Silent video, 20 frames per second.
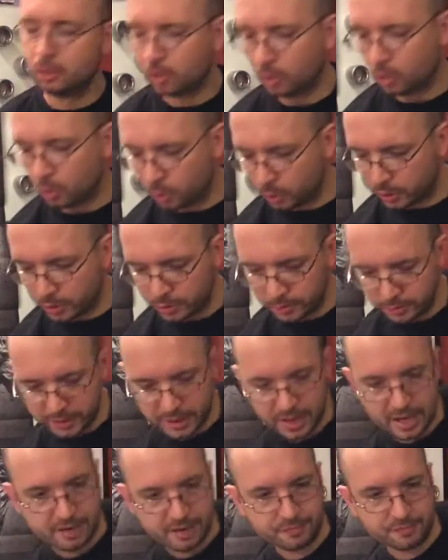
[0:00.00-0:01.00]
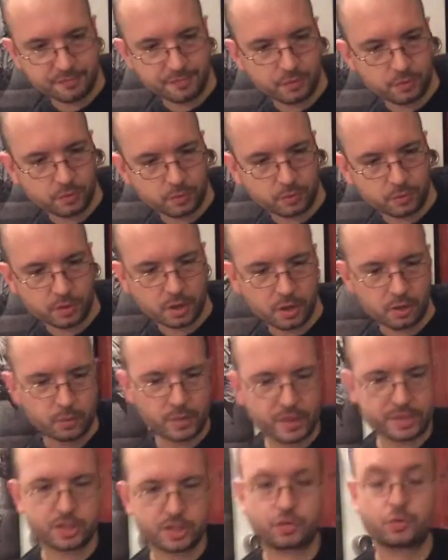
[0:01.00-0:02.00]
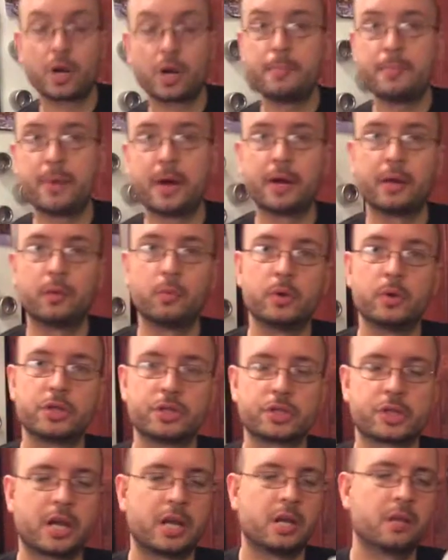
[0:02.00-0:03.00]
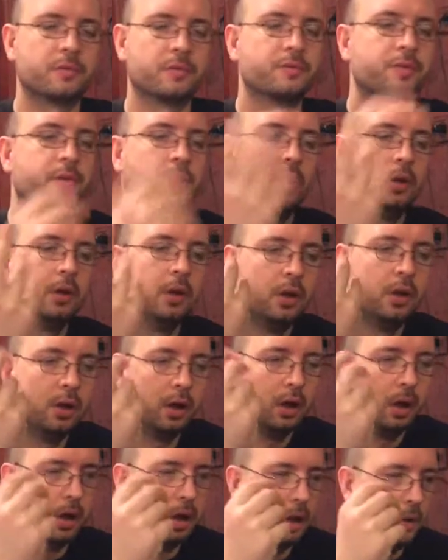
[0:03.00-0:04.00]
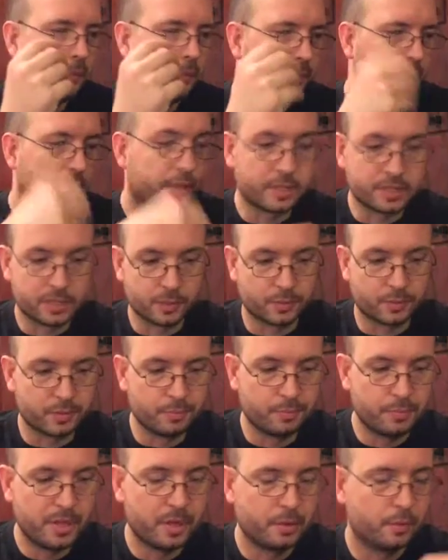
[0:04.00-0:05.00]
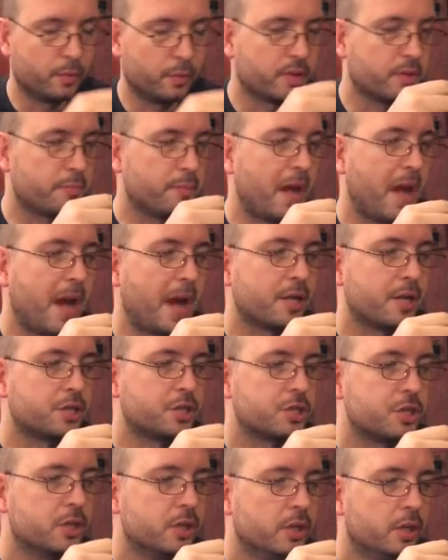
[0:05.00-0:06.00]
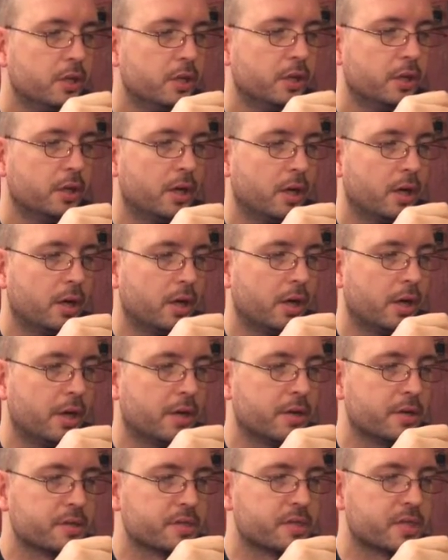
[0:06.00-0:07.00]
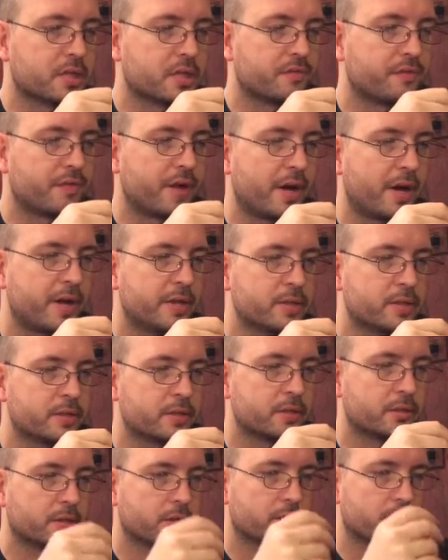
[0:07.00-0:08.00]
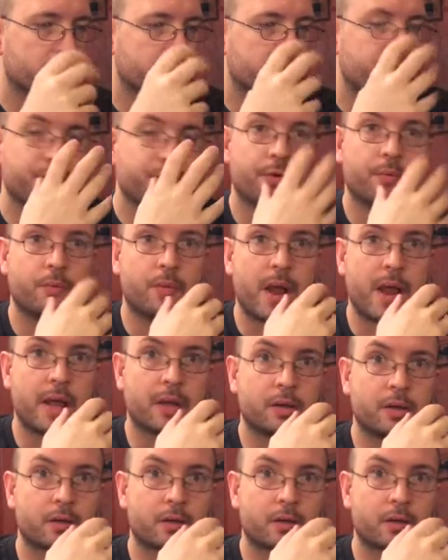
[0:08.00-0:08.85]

or they have a red stripe on it, which kind of, like I said, with the patch, signifies a different rank